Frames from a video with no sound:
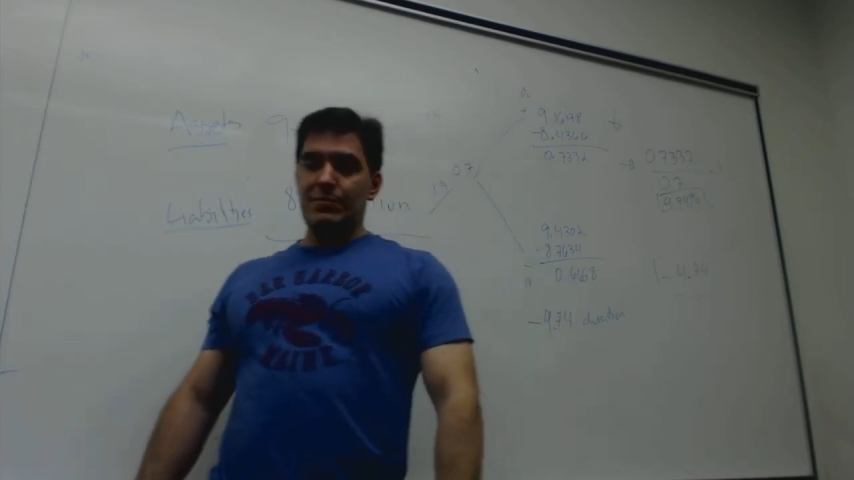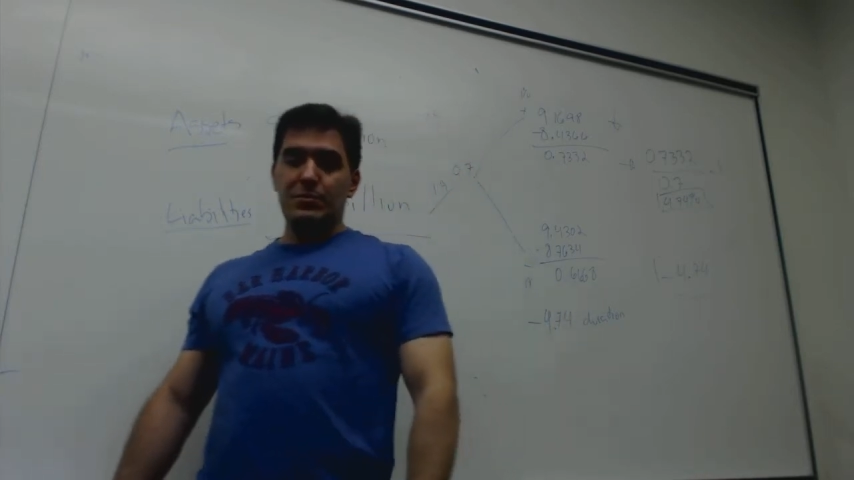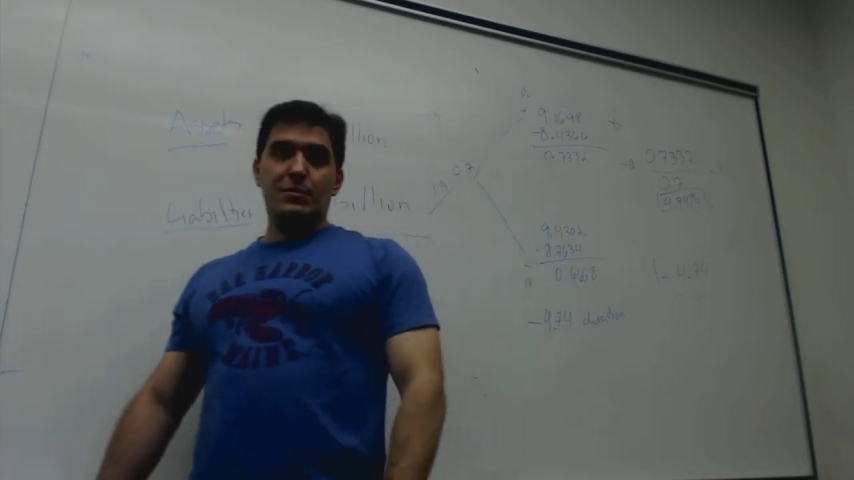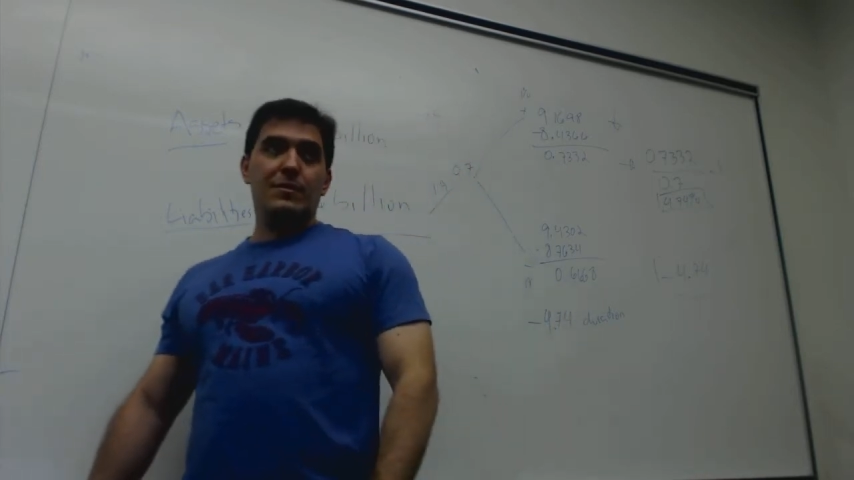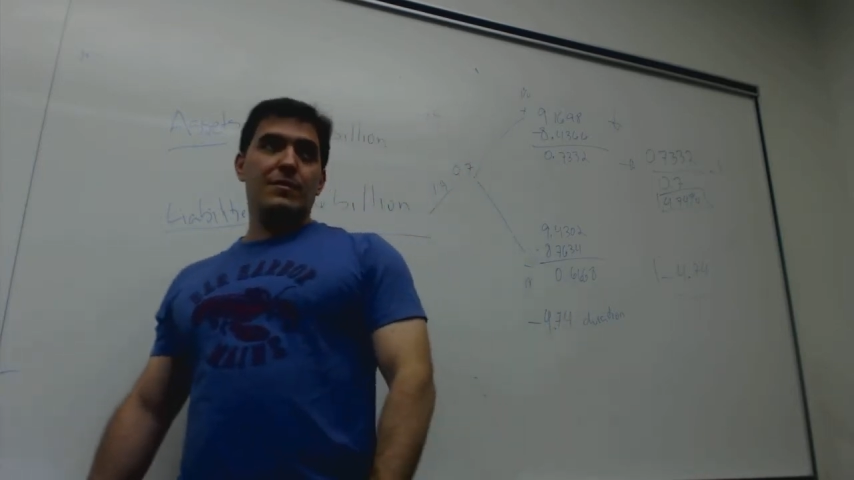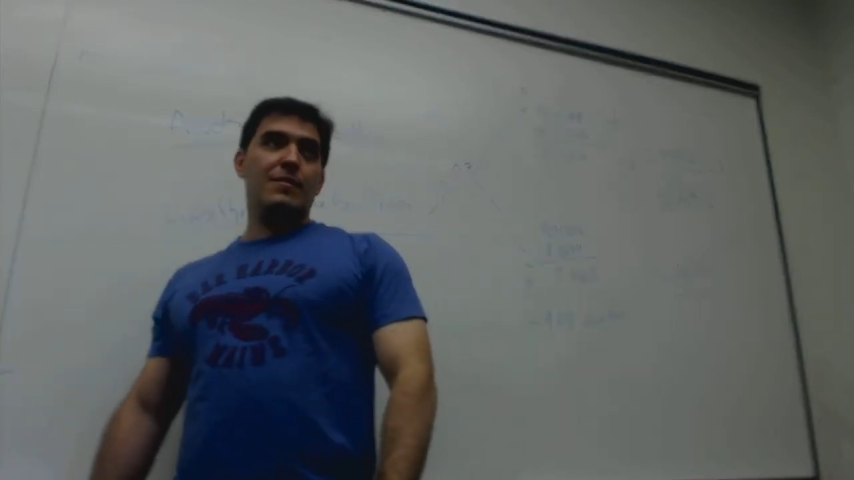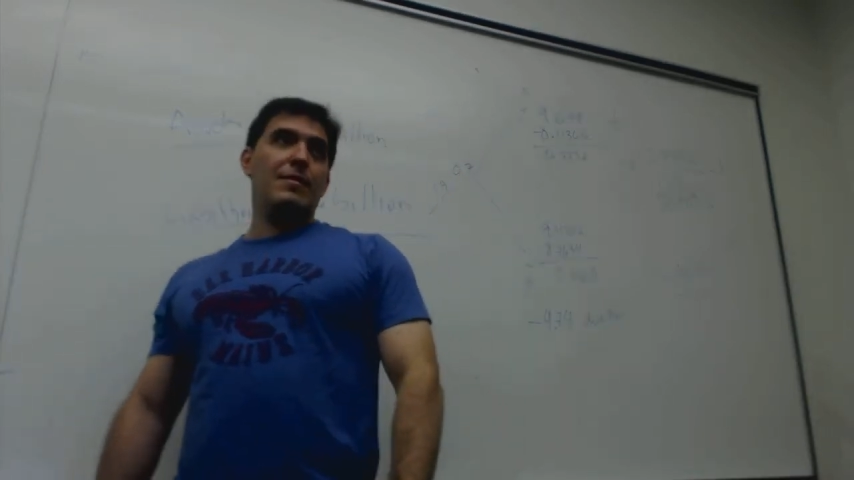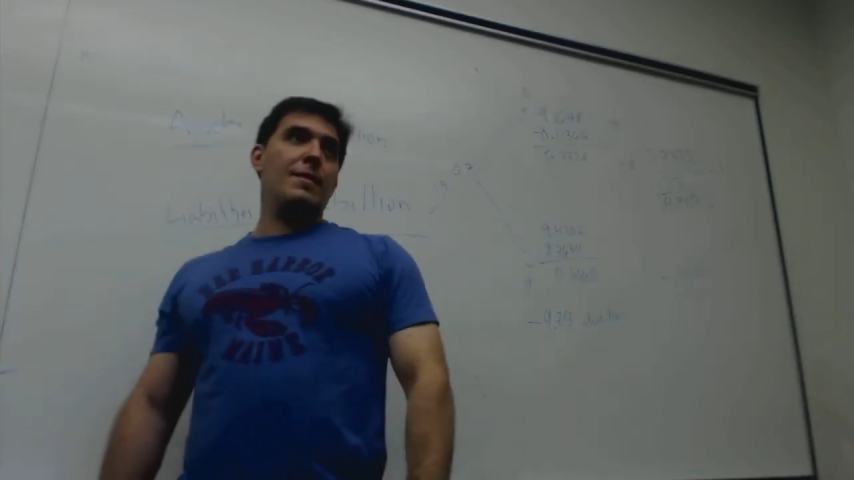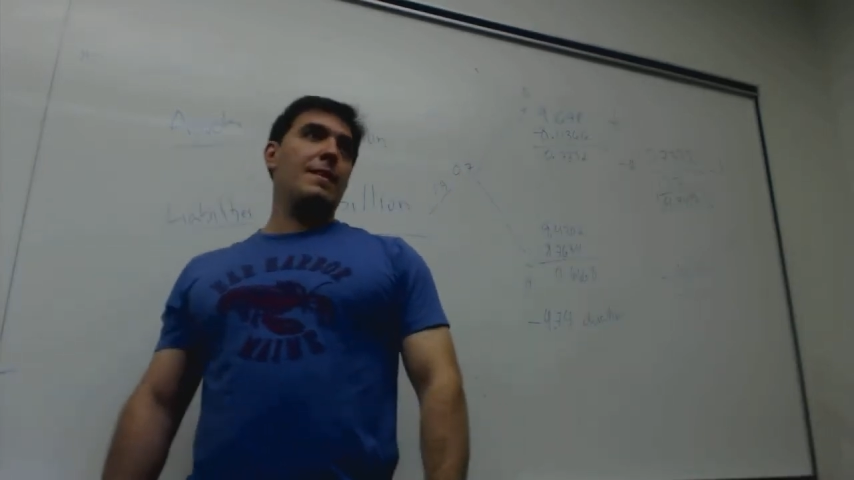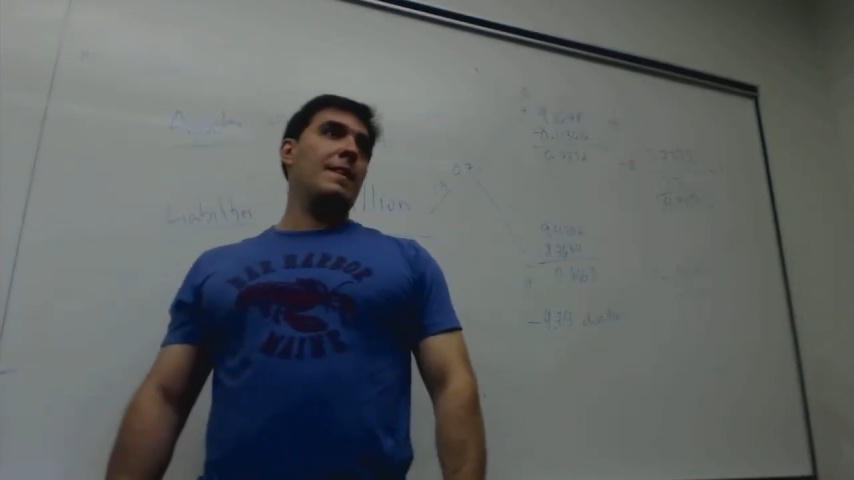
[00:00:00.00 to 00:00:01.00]
calculas?
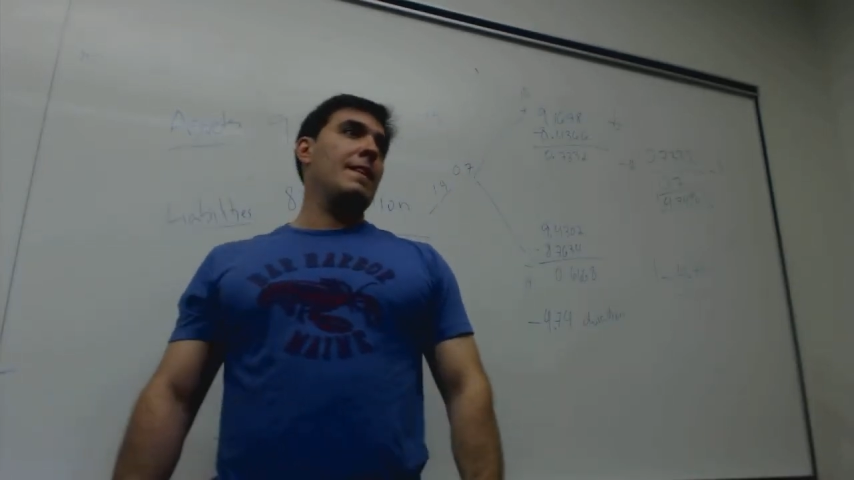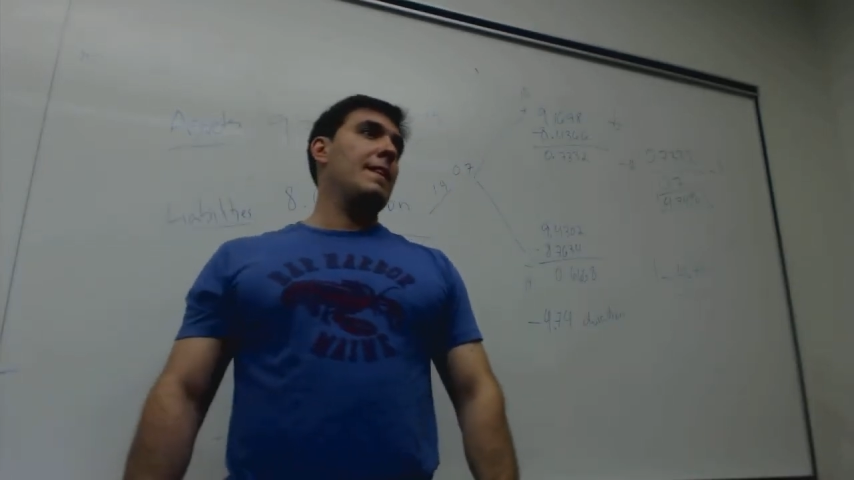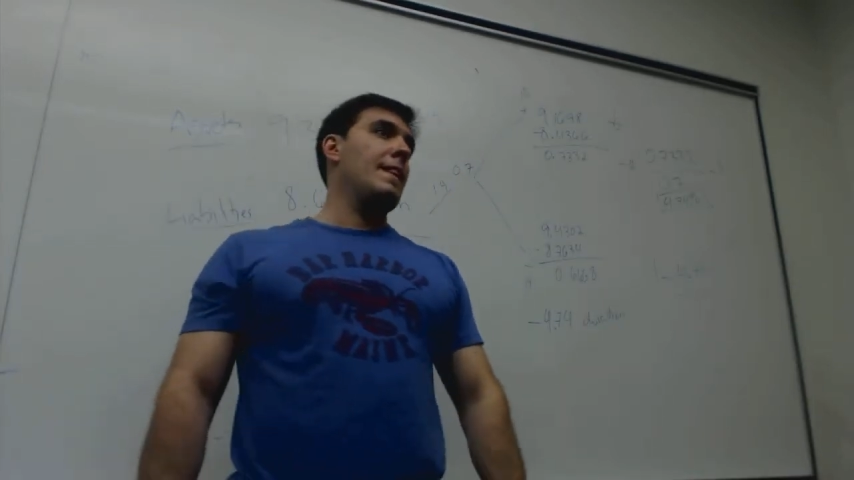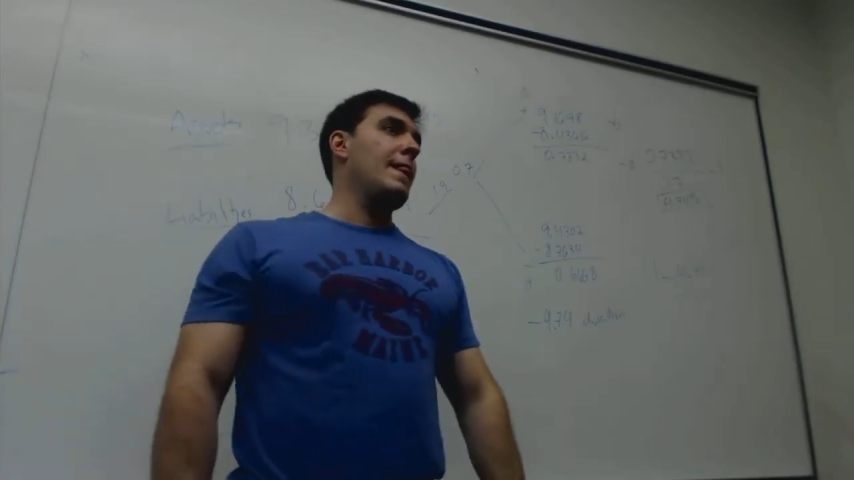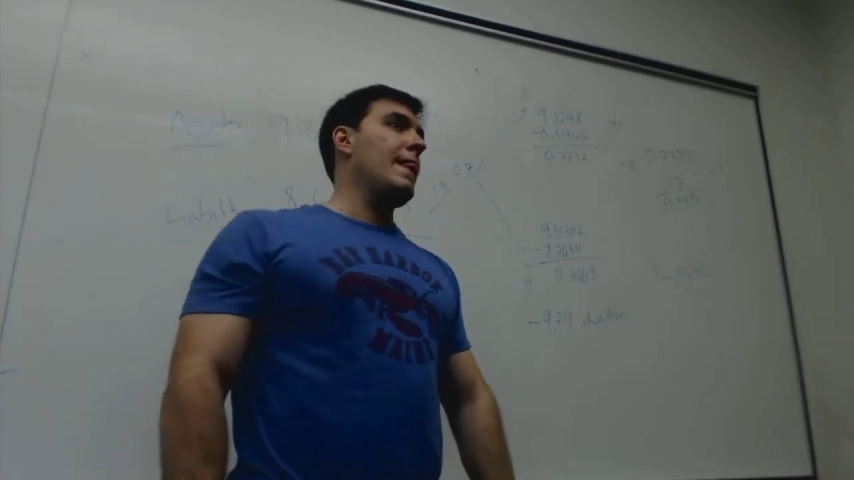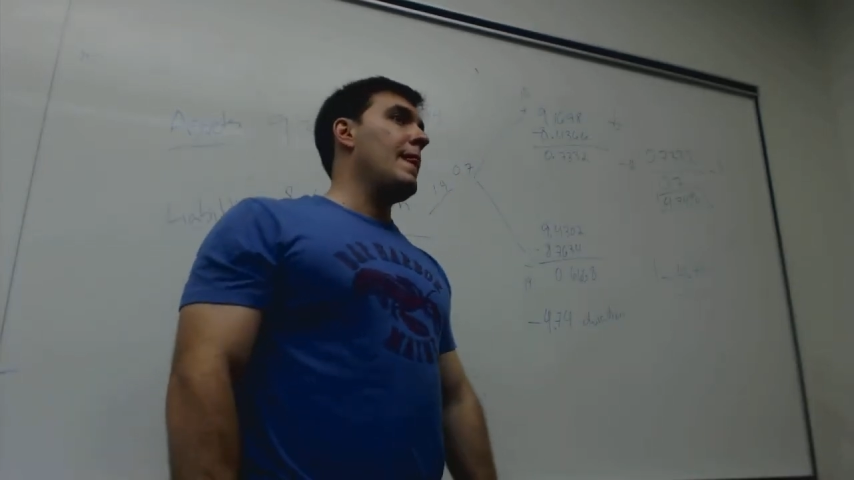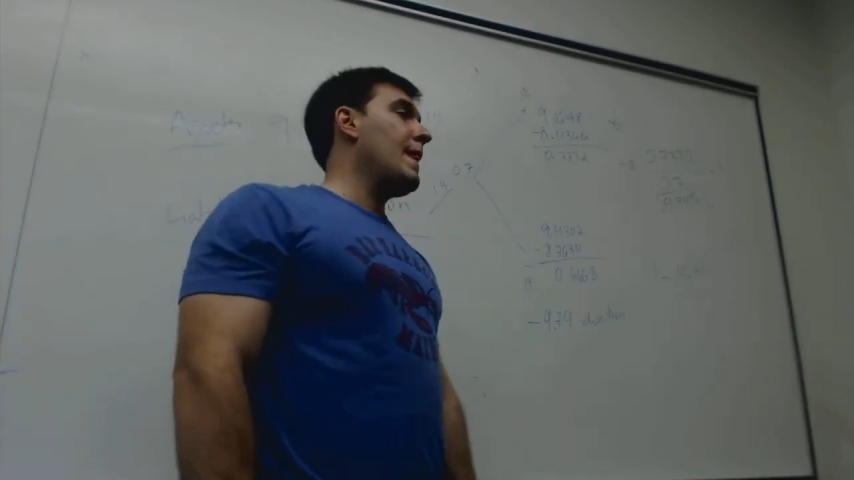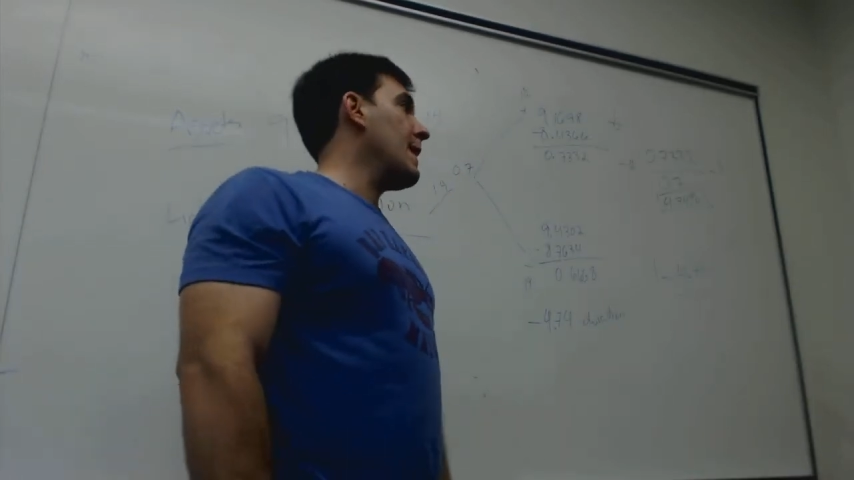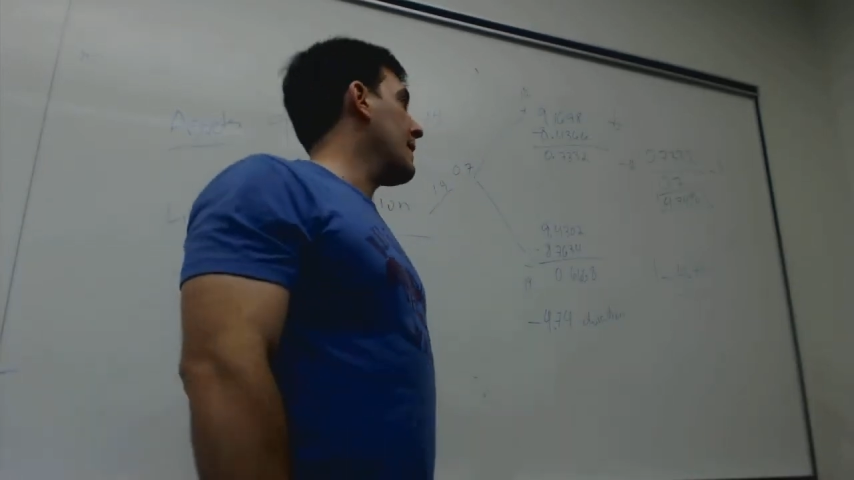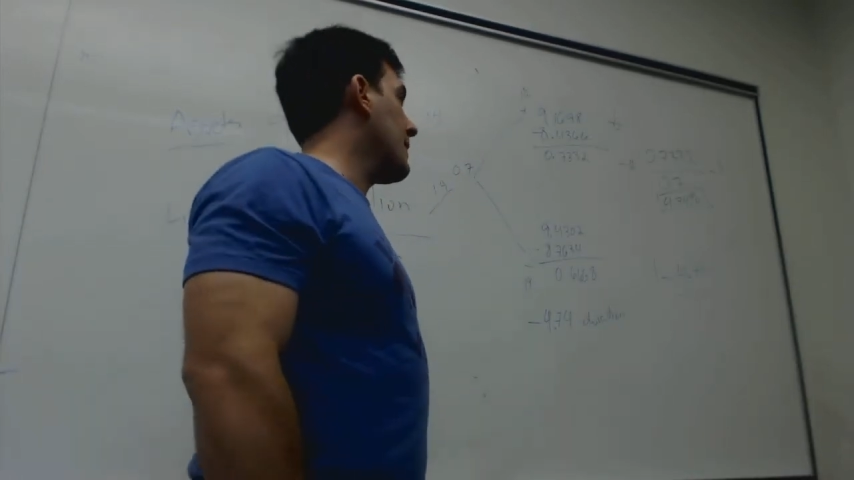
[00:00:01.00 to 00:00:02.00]
Oh,